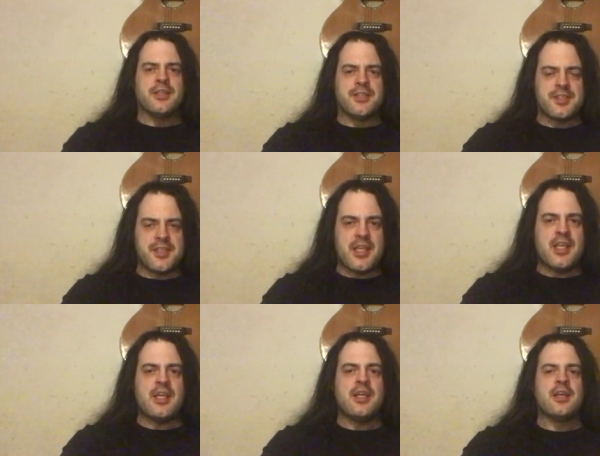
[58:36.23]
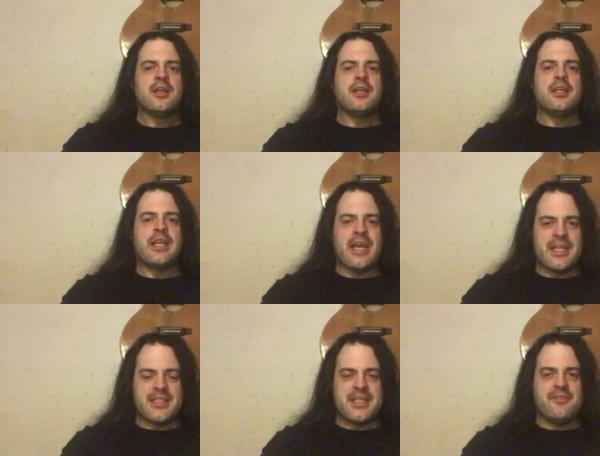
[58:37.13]
see
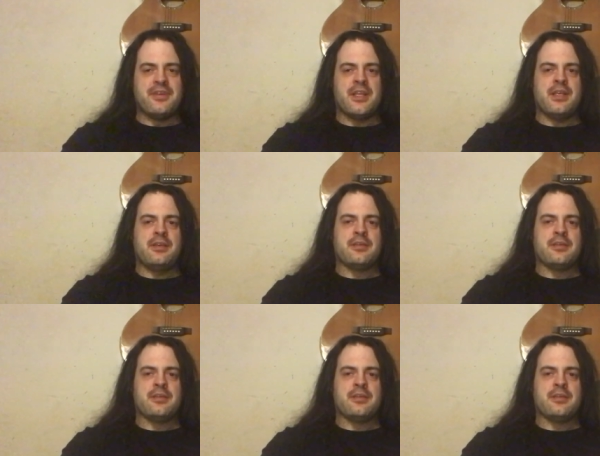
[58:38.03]
negativity.